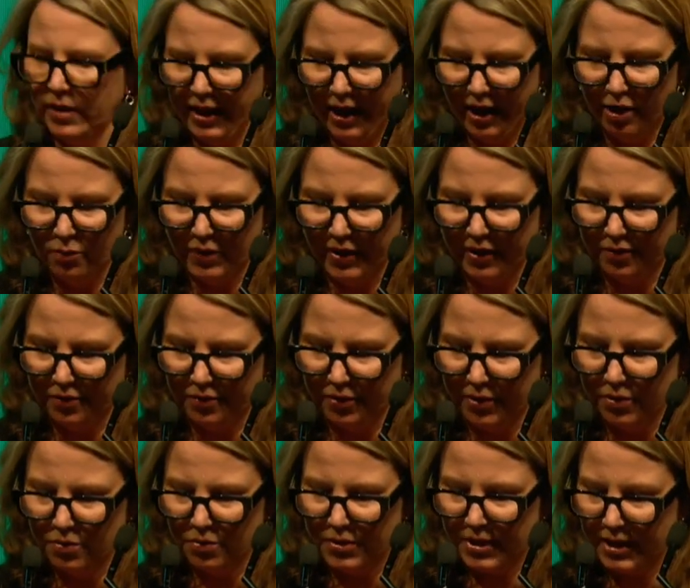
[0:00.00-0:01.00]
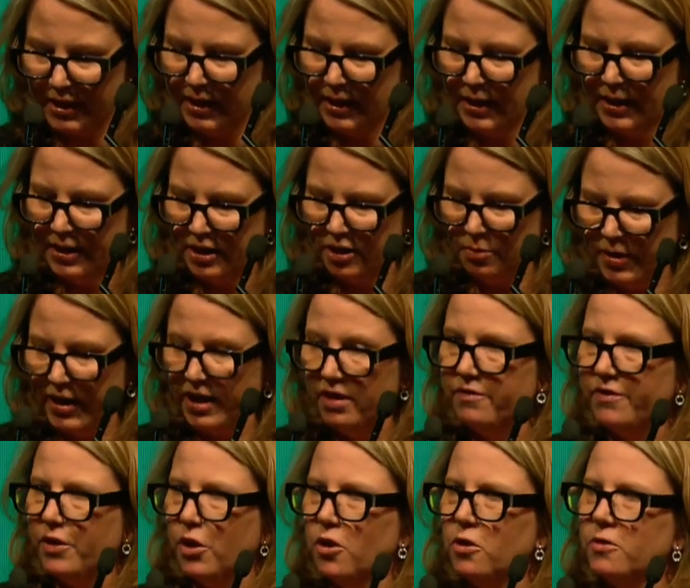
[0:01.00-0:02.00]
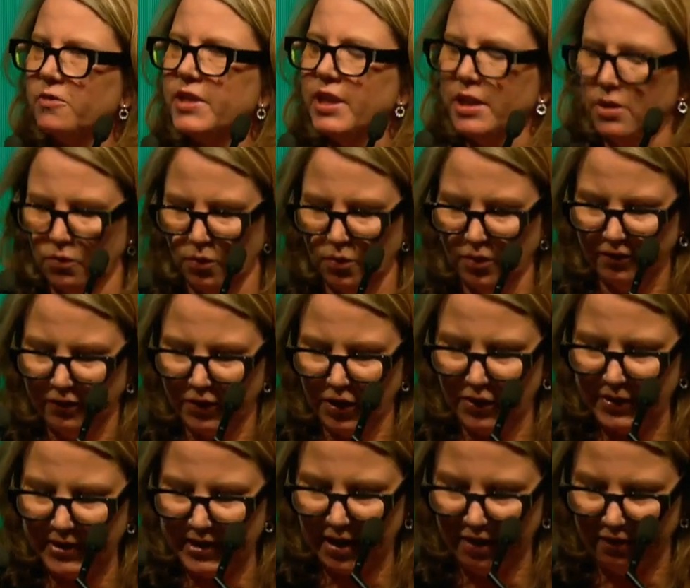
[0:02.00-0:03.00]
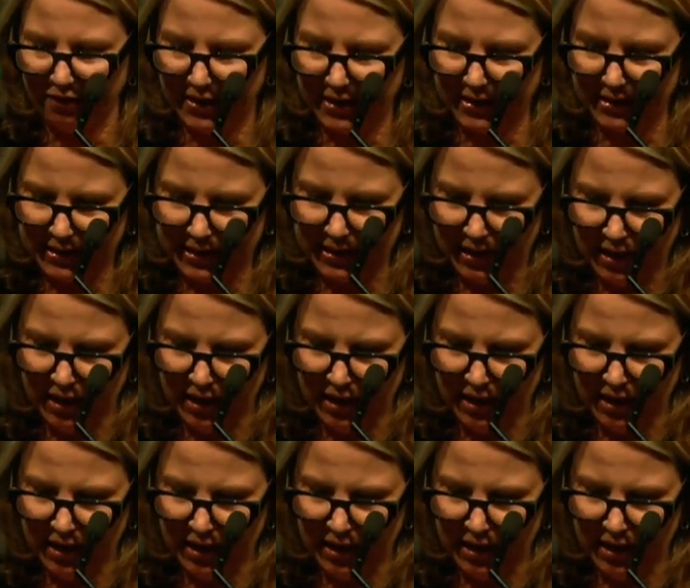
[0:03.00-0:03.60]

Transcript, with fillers: And we're thrilled to be involved in all of those efforts.